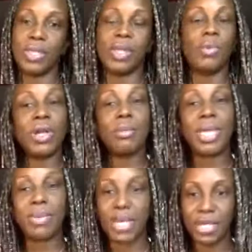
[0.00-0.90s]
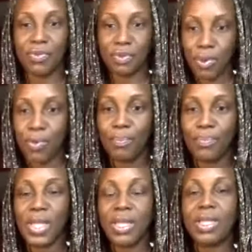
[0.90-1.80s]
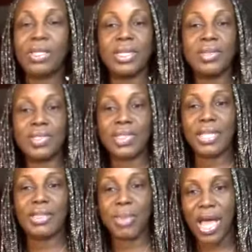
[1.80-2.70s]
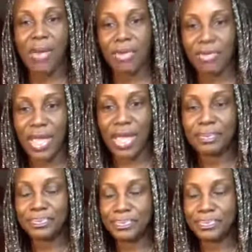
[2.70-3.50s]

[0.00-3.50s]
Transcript: They want to make money from home. They understand the power of that.